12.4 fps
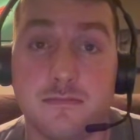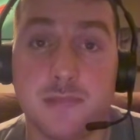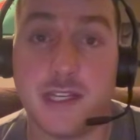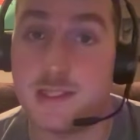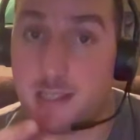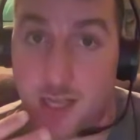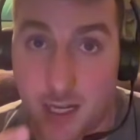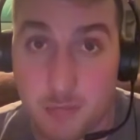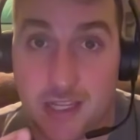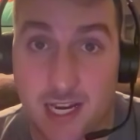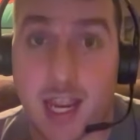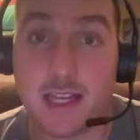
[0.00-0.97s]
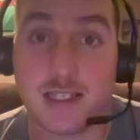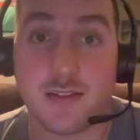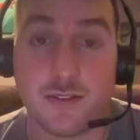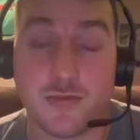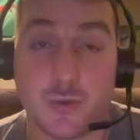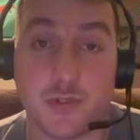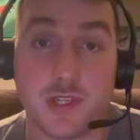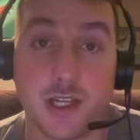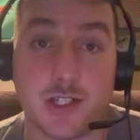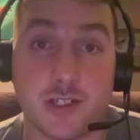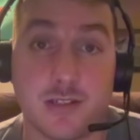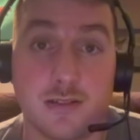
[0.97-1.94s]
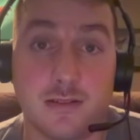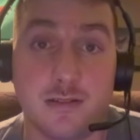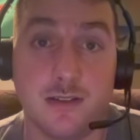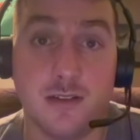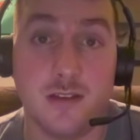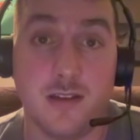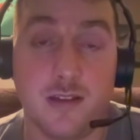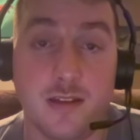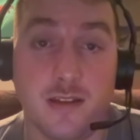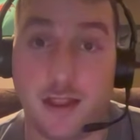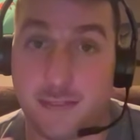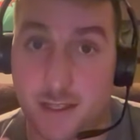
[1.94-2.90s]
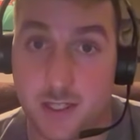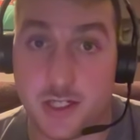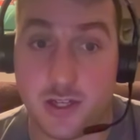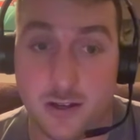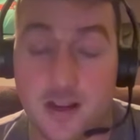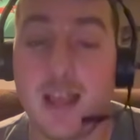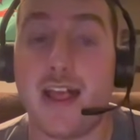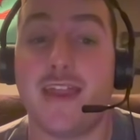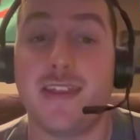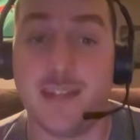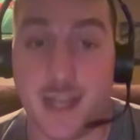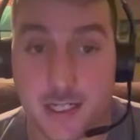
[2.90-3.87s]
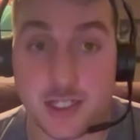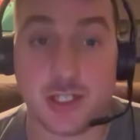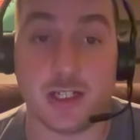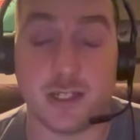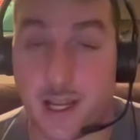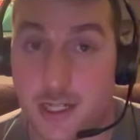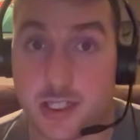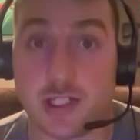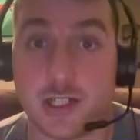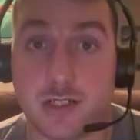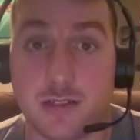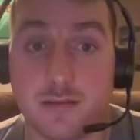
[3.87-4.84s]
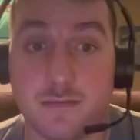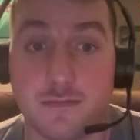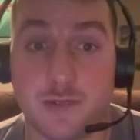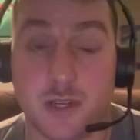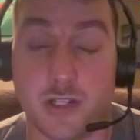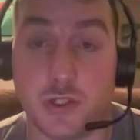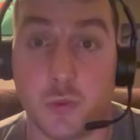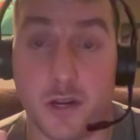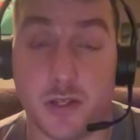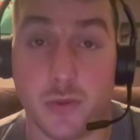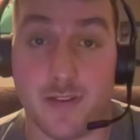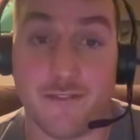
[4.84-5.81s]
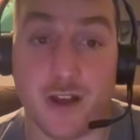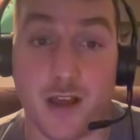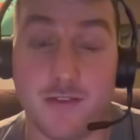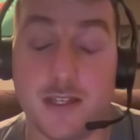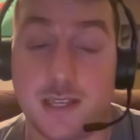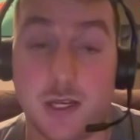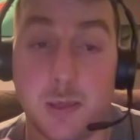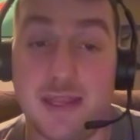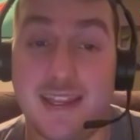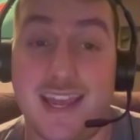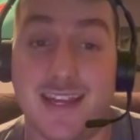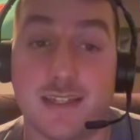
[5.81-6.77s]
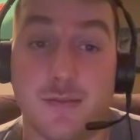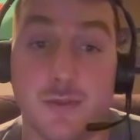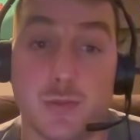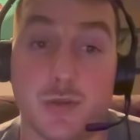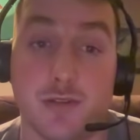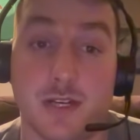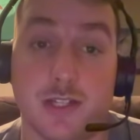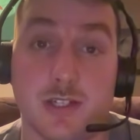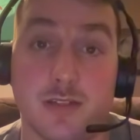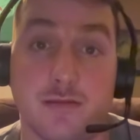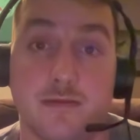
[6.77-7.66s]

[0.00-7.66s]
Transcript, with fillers: He's going to be an ace of this rotation. Not this year, the next year, next year in 2025, he's going to be the ace of this rotation.